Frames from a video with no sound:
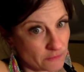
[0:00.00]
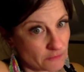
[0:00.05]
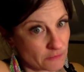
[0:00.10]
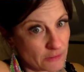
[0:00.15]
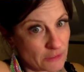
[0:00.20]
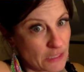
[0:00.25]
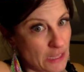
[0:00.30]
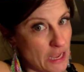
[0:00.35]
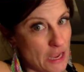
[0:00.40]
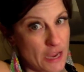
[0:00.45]

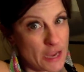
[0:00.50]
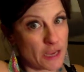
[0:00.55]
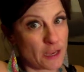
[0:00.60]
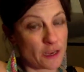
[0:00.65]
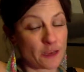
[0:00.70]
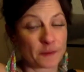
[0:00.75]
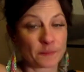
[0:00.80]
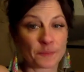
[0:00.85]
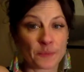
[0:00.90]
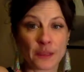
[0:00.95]

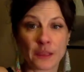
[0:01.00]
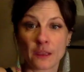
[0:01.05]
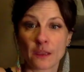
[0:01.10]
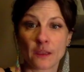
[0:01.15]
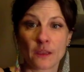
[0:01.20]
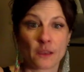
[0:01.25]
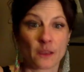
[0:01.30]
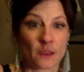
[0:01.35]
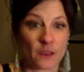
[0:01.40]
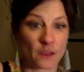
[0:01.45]
Like,
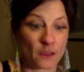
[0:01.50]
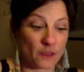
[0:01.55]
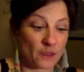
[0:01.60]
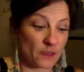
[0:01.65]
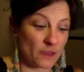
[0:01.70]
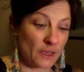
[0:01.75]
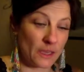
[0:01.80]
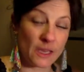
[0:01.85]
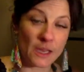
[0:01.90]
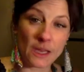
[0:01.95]

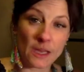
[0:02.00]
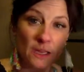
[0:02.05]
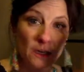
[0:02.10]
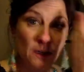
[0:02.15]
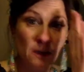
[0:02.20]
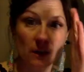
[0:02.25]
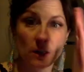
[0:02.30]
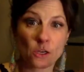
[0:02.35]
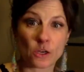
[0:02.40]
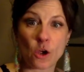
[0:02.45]

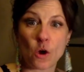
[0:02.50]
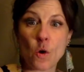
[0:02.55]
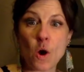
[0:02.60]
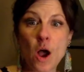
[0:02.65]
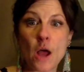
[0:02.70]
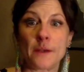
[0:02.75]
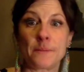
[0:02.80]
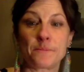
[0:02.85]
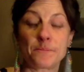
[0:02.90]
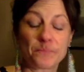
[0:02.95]
it could go
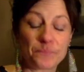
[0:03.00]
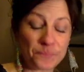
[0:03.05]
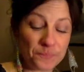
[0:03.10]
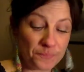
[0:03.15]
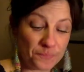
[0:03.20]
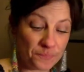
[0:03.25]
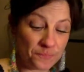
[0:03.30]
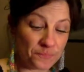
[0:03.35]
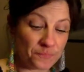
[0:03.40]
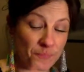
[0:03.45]
on.
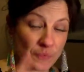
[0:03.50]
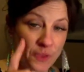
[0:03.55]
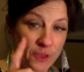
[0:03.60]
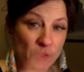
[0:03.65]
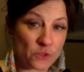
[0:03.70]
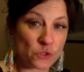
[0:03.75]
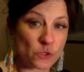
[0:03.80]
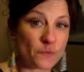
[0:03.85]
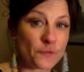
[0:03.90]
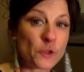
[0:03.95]

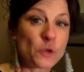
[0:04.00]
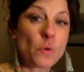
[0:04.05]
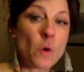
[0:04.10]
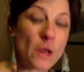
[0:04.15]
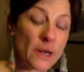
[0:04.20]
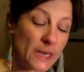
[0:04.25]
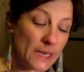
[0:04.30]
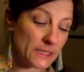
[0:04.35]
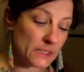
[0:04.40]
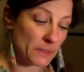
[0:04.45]
So if you
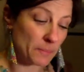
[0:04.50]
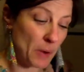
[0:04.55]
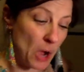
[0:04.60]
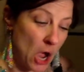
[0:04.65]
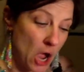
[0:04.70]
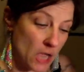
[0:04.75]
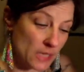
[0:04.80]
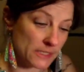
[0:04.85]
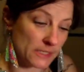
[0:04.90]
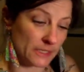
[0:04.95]
want to get to
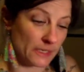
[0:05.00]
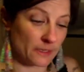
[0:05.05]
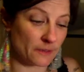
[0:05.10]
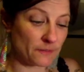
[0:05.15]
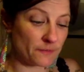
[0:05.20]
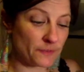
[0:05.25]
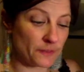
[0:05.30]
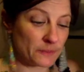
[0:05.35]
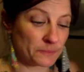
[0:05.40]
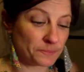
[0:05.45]

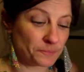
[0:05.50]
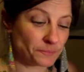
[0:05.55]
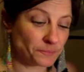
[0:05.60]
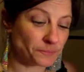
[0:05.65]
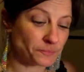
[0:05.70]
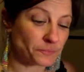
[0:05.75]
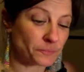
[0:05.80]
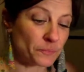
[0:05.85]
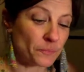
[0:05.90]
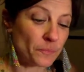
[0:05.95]
positive,
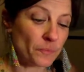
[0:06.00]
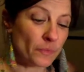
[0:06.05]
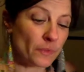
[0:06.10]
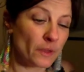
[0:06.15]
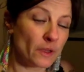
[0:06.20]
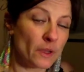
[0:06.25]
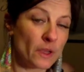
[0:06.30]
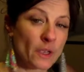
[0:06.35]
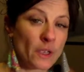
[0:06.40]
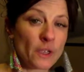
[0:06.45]

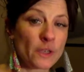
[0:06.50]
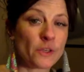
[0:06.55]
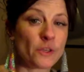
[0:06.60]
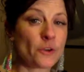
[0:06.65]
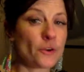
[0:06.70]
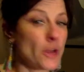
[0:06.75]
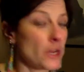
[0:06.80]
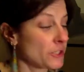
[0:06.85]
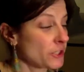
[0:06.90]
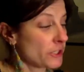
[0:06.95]

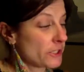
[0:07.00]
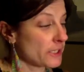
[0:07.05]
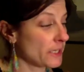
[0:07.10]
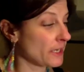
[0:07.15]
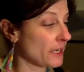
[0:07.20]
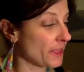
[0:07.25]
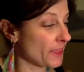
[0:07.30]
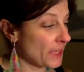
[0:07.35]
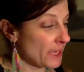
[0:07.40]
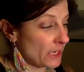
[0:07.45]
you're not just
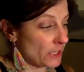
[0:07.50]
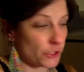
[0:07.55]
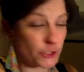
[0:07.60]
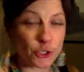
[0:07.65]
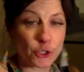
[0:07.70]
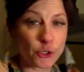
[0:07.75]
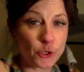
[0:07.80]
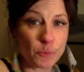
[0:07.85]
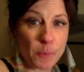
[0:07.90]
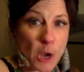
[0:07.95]
going to think
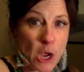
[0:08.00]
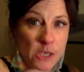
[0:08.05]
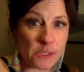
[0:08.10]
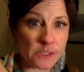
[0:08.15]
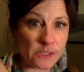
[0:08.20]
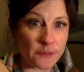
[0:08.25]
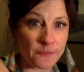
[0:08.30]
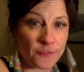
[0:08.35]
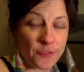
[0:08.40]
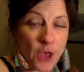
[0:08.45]
two
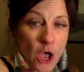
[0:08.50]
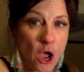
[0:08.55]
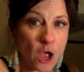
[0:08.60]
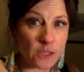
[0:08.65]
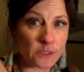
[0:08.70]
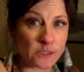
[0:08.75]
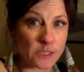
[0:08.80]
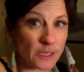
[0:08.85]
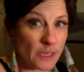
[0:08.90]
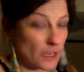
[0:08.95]
positive
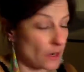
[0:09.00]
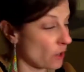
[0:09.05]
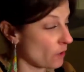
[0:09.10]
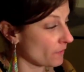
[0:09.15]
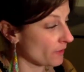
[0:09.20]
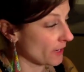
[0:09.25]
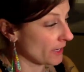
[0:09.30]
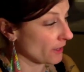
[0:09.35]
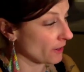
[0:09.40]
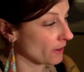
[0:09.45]
thoughts and get
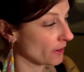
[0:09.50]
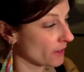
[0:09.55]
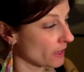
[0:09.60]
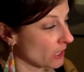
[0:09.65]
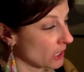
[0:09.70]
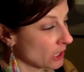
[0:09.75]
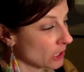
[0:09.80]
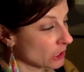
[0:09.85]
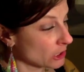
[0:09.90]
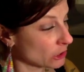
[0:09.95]
over here.
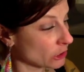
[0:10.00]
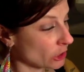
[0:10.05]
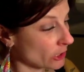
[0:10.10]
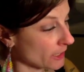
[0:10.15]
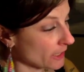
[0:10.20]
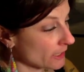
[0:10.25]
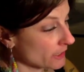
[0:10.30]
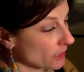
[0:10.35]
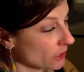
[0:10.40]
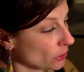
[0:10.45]
Look
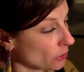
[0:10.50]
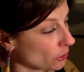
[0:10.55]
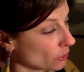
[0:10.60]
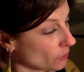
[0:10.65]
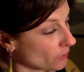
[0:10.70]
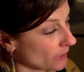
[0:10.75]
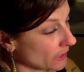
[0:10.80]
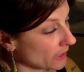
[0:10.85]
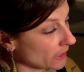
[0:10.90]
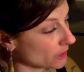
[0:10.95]
at,
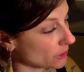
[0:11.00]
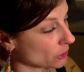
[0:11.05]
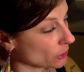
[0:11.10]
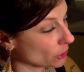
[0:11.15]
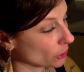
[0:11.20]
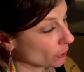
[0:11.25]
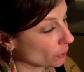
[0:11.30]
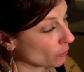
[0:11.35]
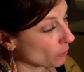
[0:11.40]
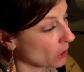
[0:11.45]
you need
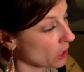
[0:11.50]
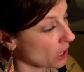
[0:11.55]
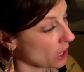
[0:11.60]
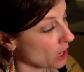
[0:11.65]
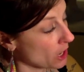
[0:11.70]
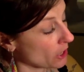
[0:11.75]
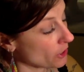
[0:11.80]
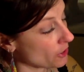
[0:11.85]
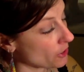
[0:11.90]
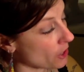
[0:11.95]
to
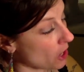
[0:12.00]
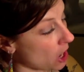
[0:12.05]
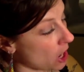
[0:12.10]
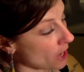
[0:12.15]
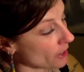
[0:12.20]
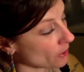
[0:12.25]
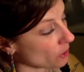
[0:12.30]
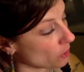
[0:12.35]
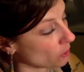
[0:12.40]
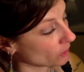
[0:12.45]

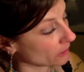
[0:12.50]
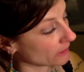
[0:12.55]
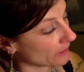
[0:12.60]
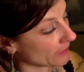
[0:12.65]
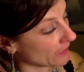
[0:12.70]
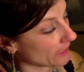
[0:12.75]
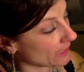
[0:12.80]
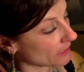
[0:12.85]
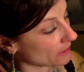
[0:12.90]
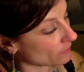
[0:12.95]
not
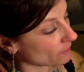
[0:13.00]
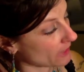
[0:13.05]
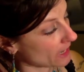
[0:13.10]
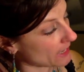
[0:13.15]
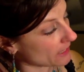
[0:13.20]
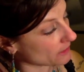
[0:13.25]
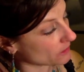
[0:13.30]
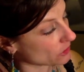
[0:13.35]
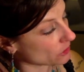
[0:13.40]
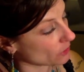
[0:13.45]
only,
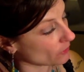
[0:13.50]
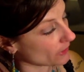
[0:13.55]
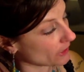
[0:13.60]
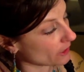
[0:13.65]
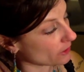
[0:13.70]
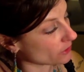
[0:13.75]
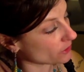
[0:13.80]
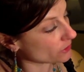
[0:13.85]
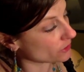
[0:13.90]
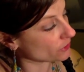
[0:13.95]
right, so
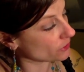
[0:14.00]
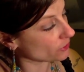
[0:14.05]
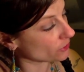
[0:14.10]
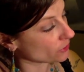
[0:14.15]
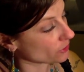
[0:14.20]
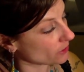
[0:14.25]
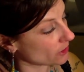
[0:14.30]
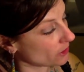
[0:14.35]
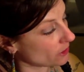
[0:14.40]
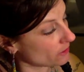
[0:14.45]
here's
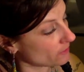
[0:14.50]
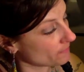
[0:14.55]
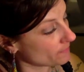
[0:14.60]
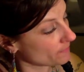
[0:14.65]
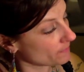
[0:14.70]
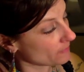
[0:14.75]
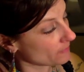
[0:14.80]
neutral.